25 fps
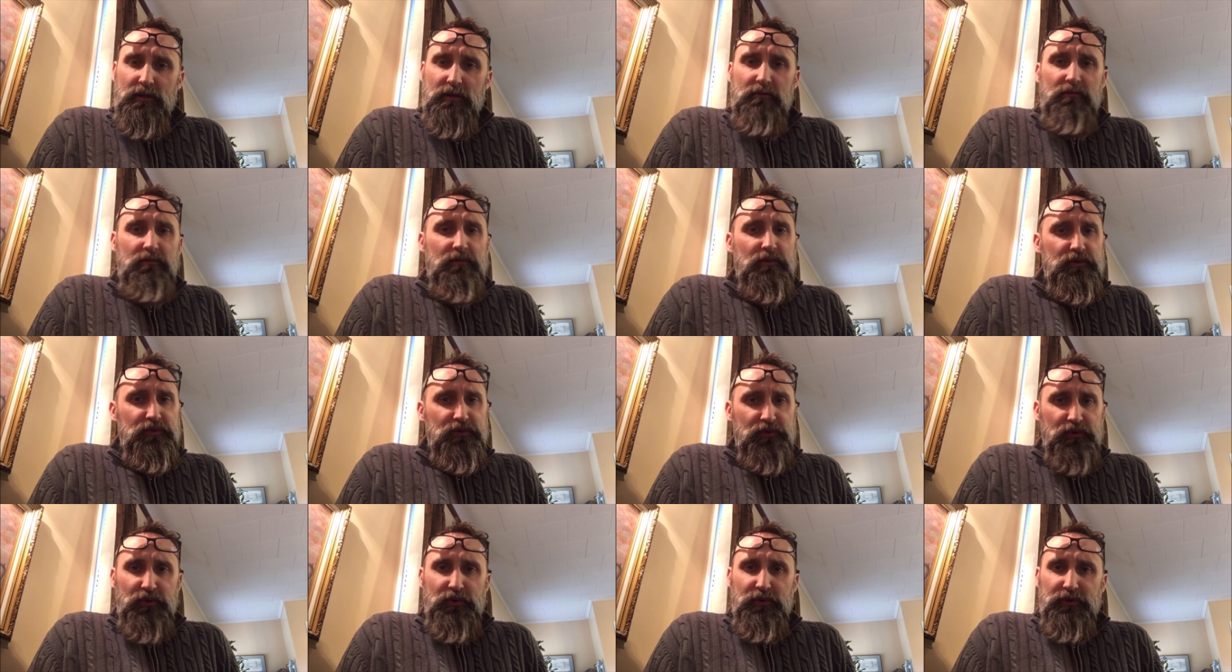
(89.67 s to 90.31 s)

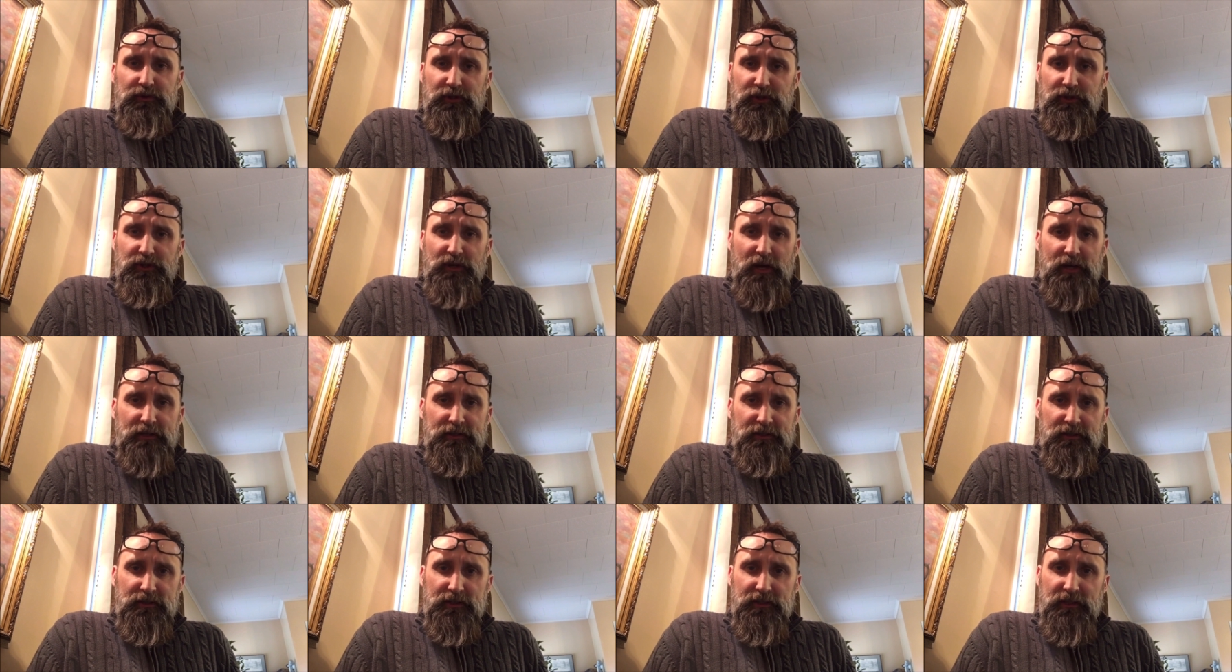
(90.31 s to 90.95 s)
schools
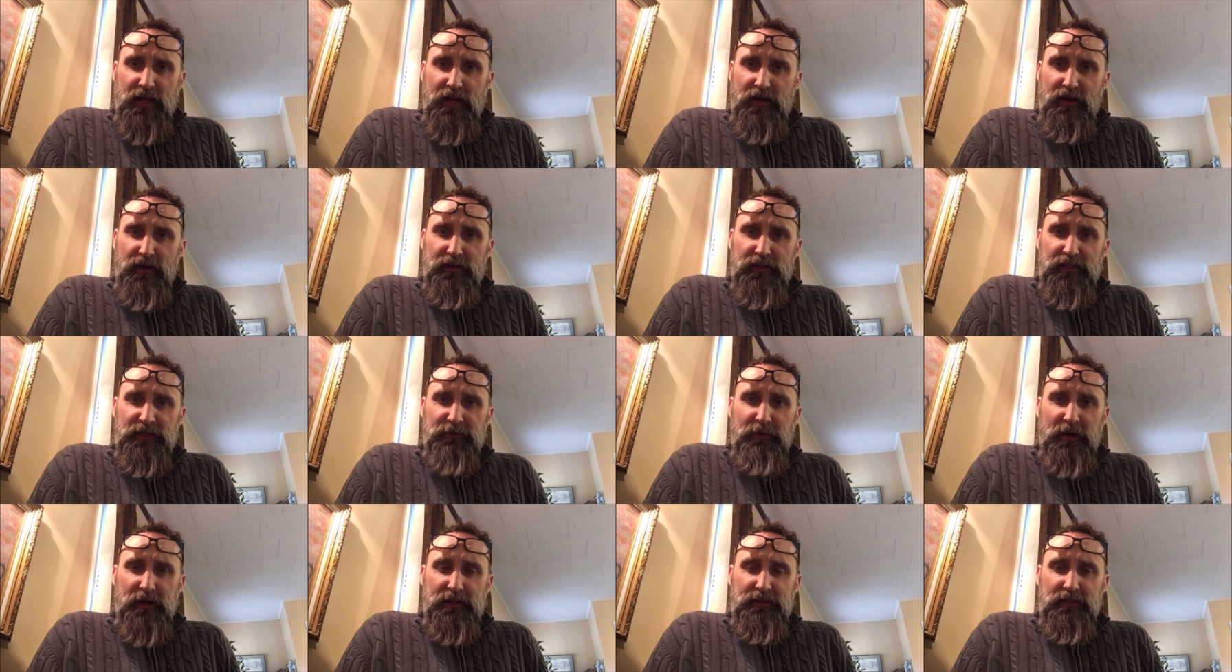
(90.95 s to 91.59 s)
across the state are
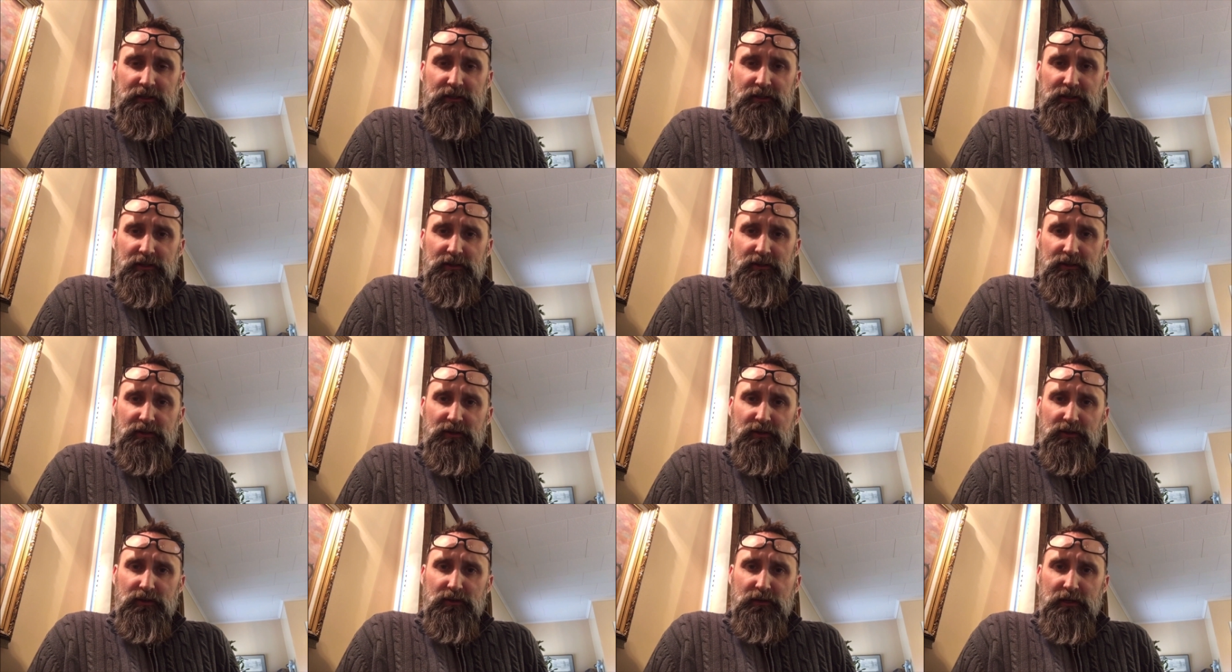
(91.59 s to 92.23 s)
expected to
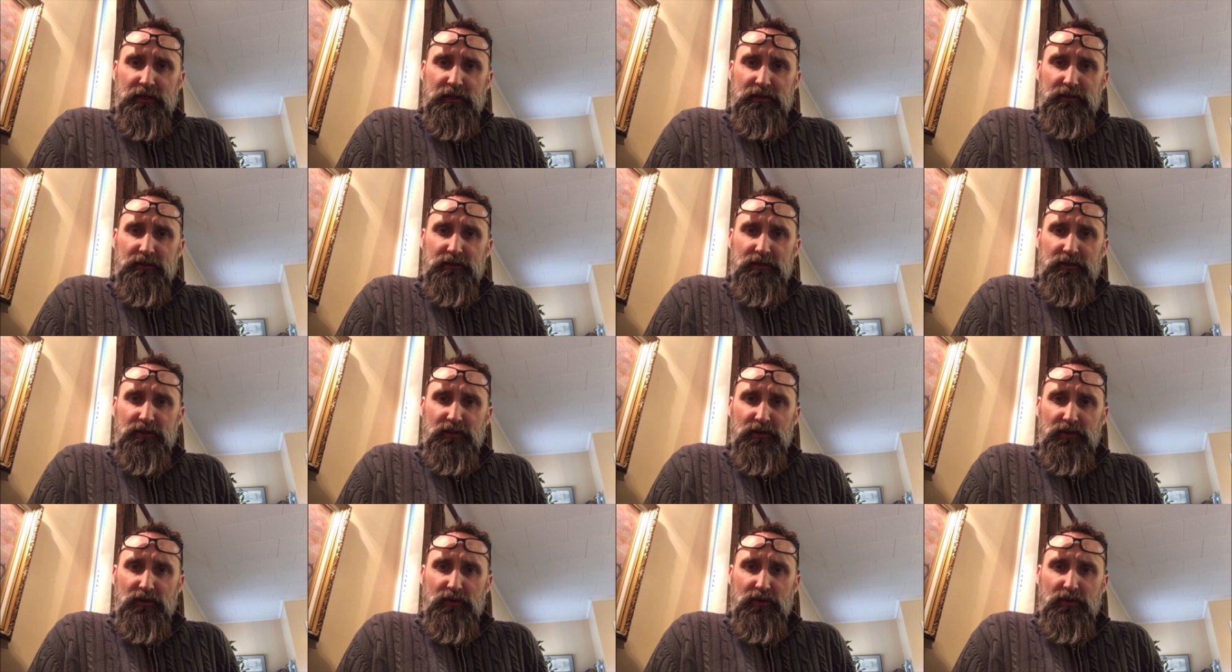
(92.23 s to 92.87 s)
do is
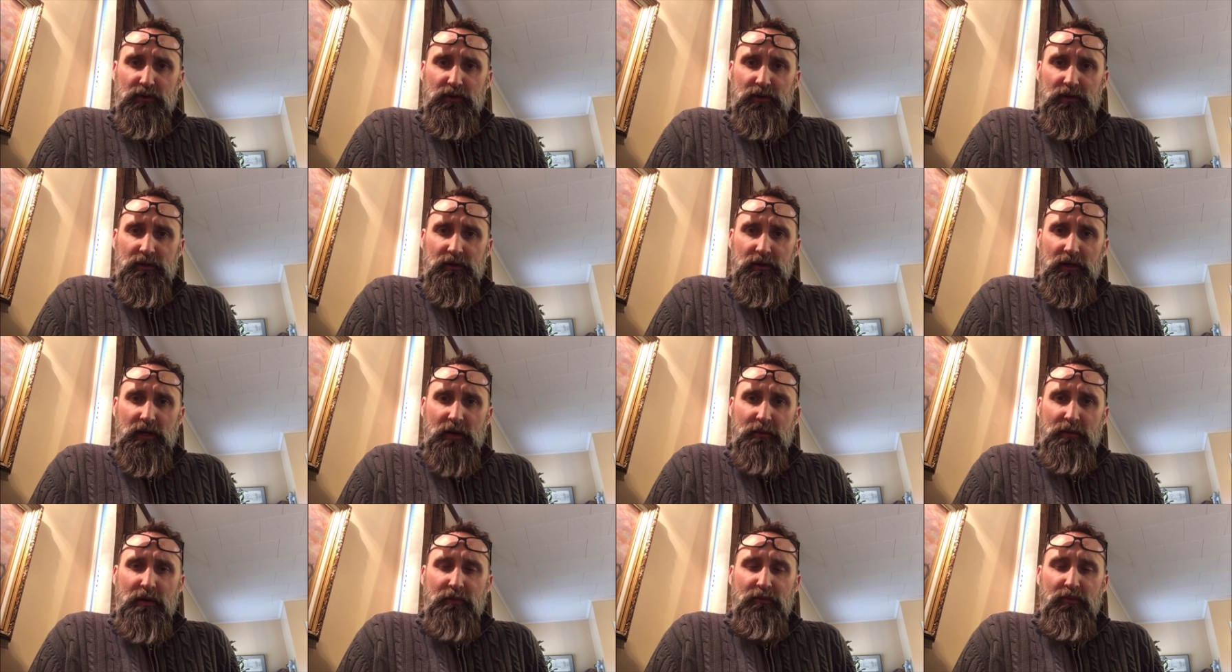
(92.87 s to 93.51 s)
to
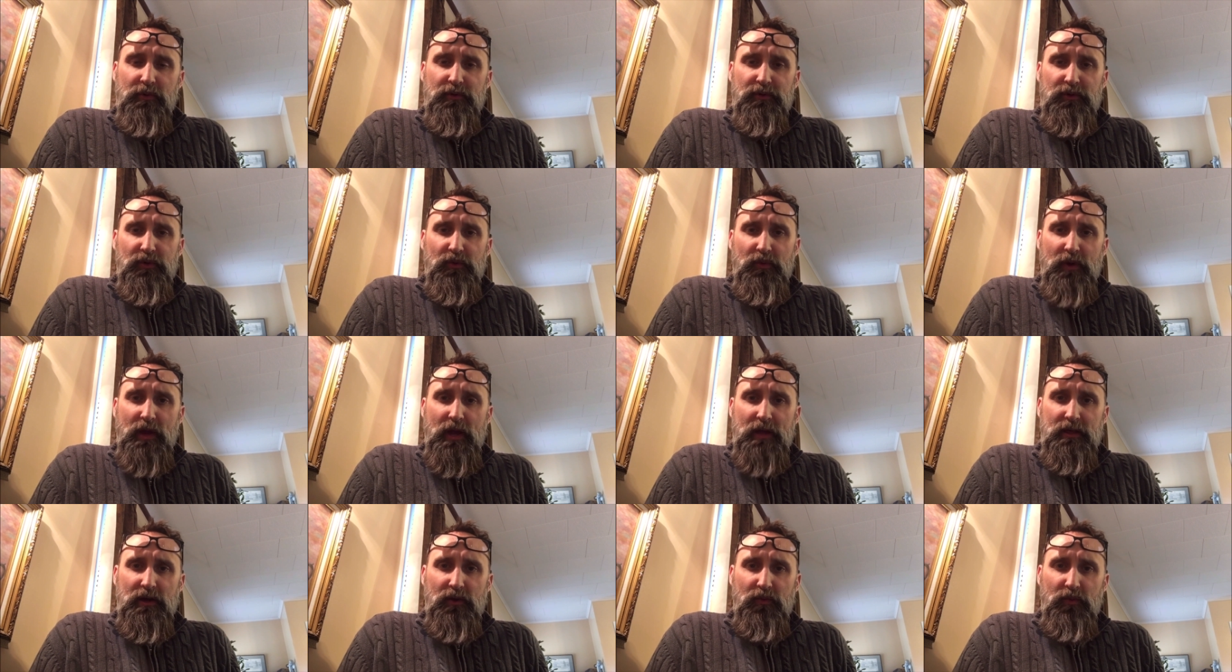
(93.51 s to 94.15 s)
come up with a
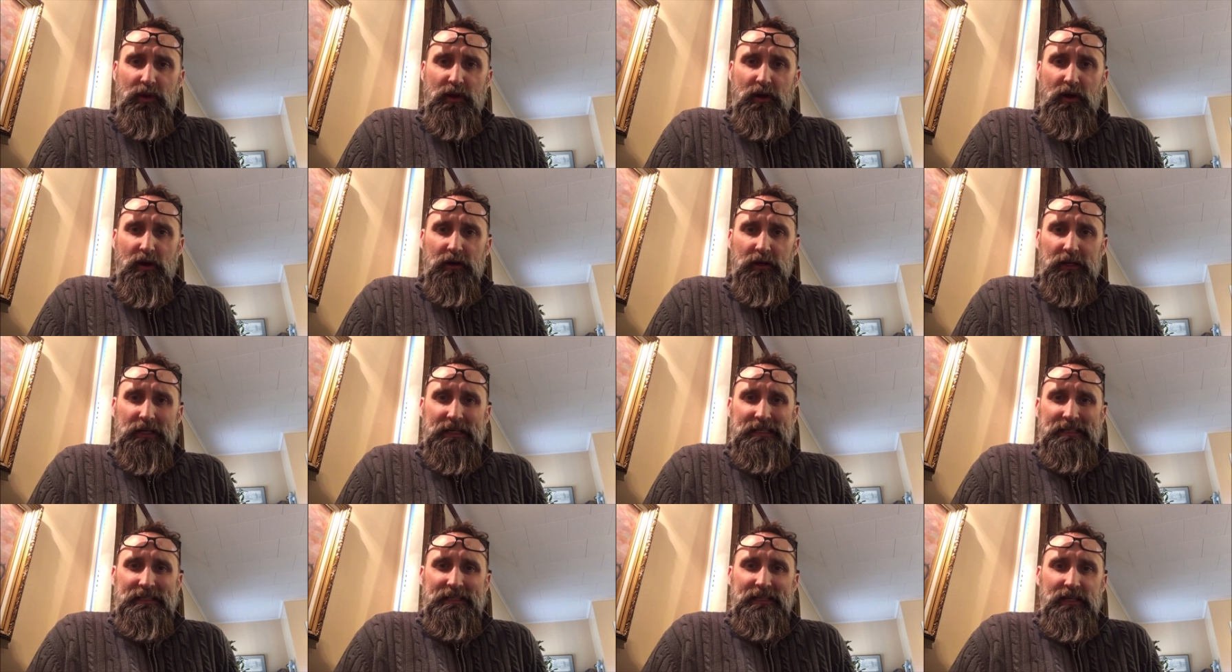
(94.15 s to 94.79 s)
way that we are
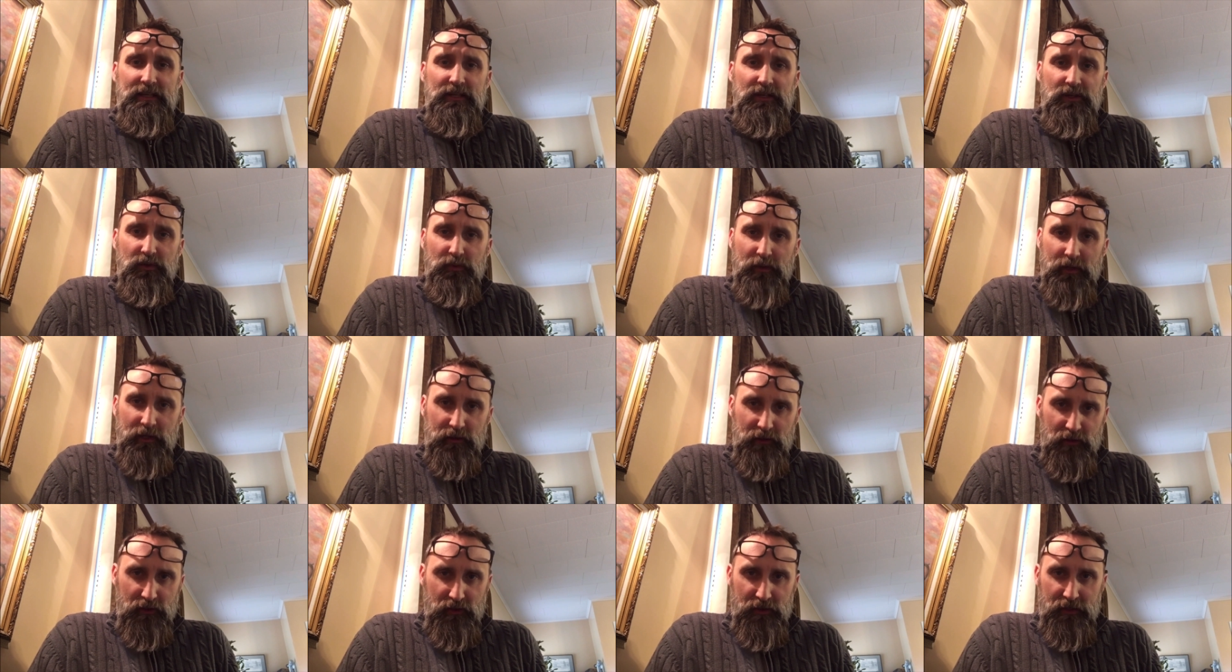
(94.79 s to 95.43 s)

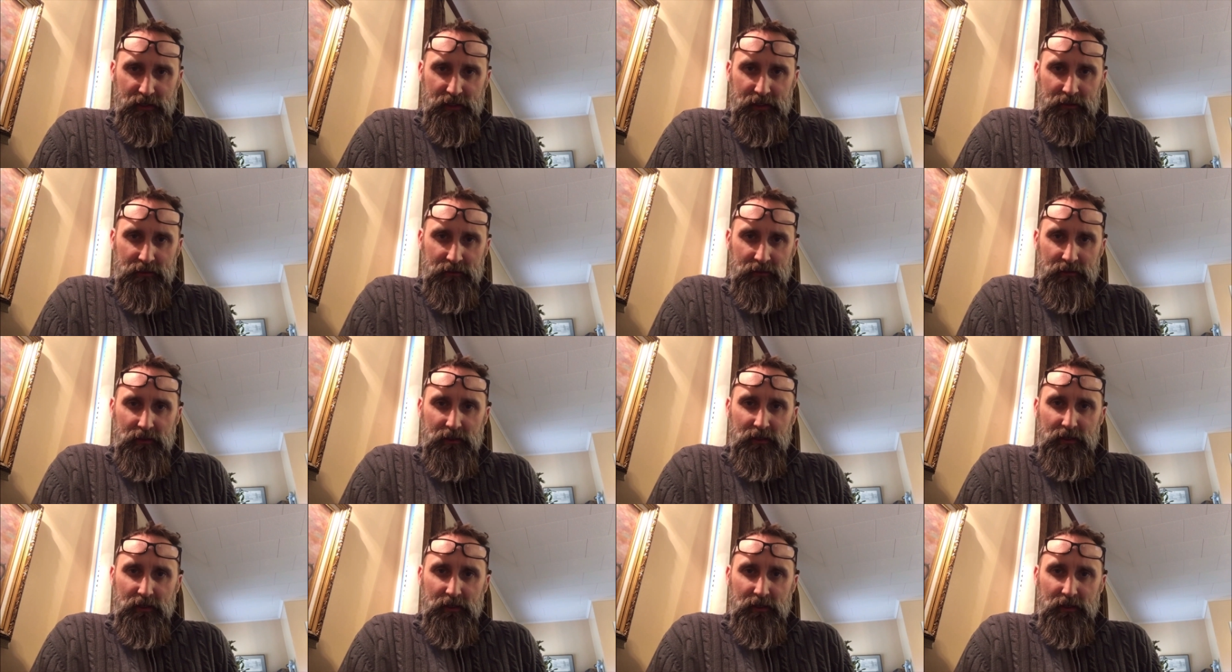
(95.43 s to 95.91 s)
continuing learning,